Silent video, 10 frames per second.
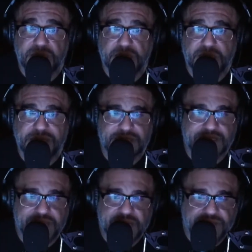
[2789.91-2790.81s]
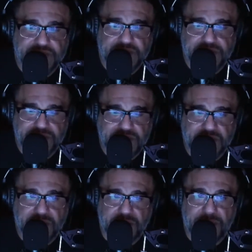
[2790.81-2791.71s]
And it's not even going to be
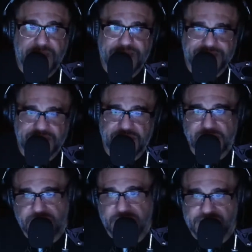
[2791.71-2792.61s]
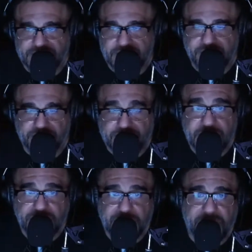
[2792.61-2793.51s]
a pleasant, let's leave. It's going to
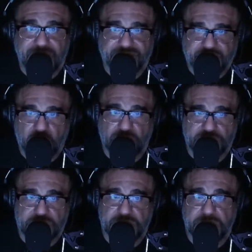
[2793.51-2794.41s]
be by force.